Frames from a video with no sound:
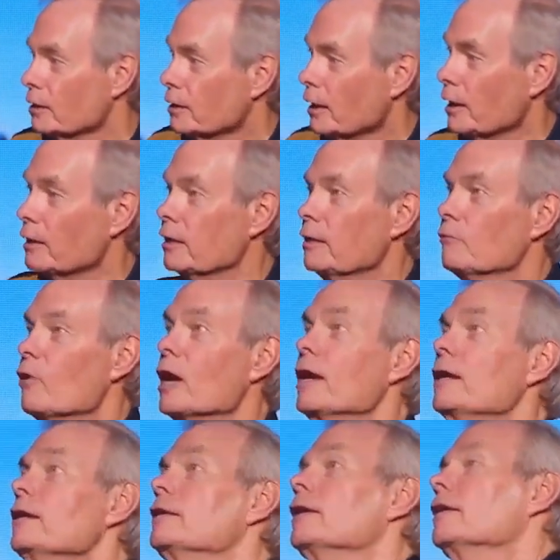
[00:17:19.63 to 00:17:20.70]
And it
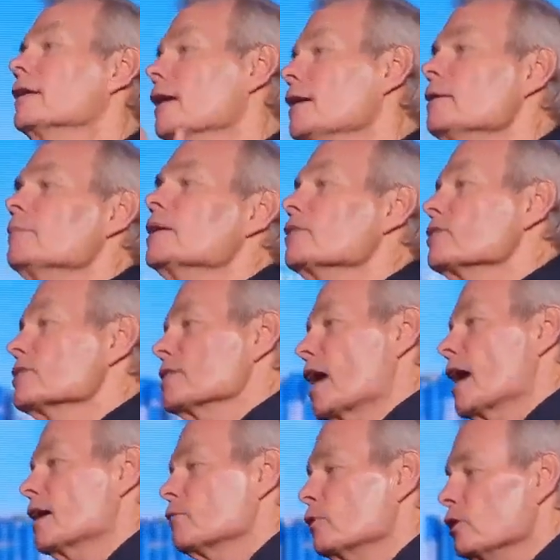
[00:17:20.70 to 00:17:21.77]
rained, it came
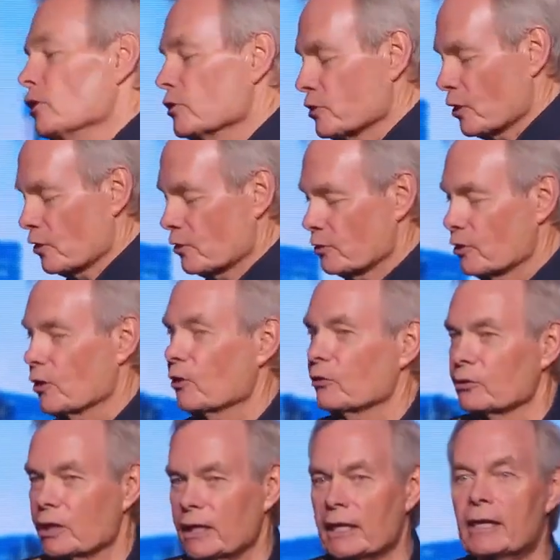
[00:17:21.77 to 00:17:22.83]
inside when you turned
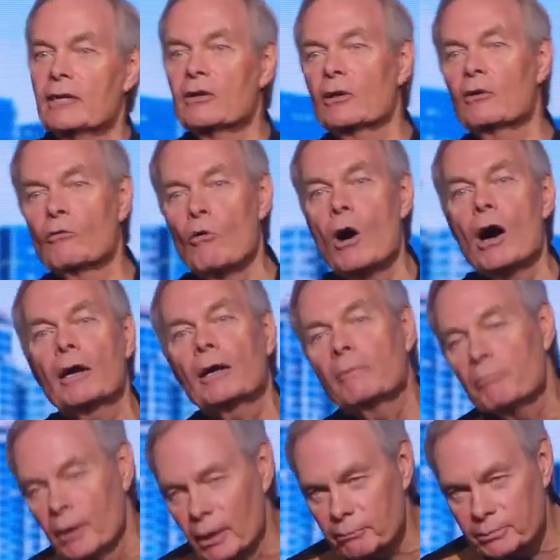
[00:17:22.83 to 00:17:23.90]
on the heater, water
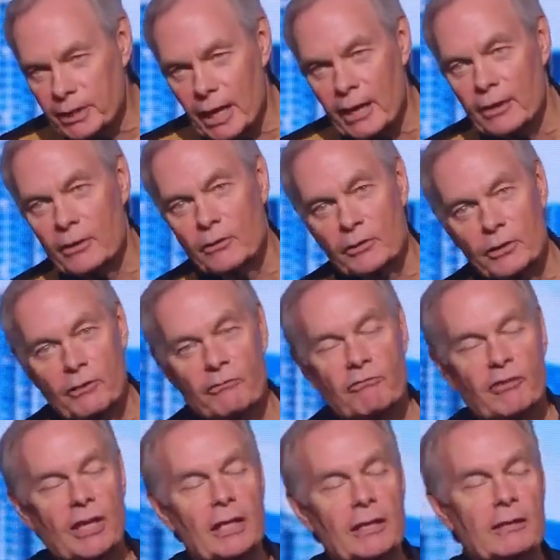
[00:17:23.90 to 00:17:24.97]
pumped out on your
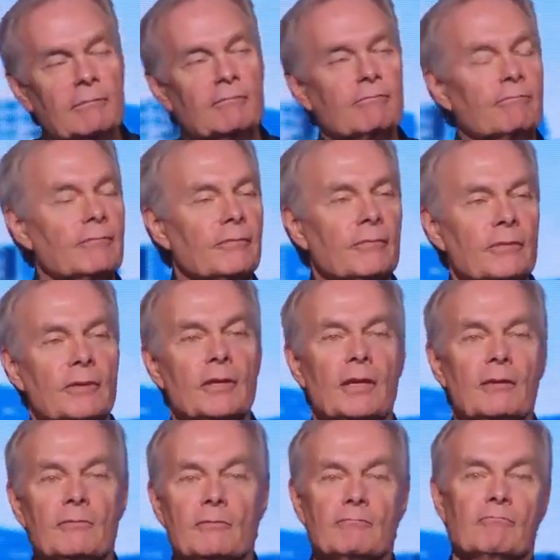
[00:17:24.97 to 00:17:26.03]
feet, and
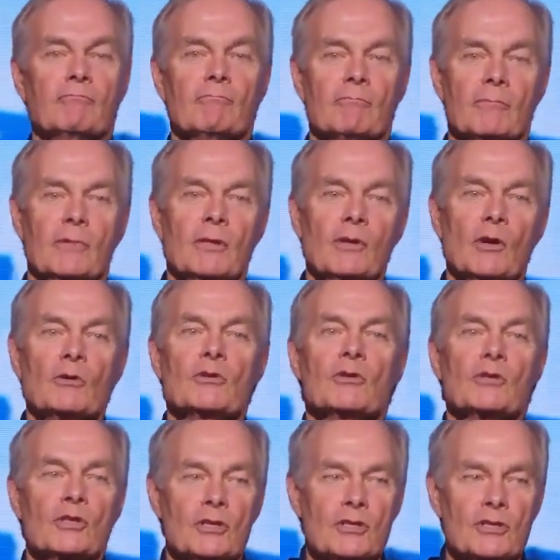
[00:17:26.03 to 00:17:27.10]
those
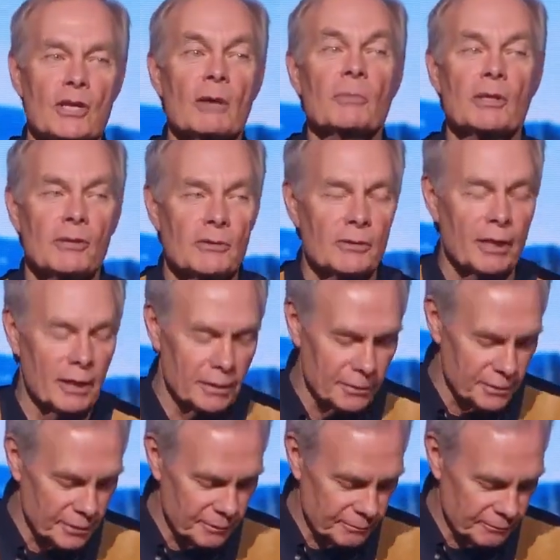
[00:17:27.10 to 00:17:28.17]
are just some of the things.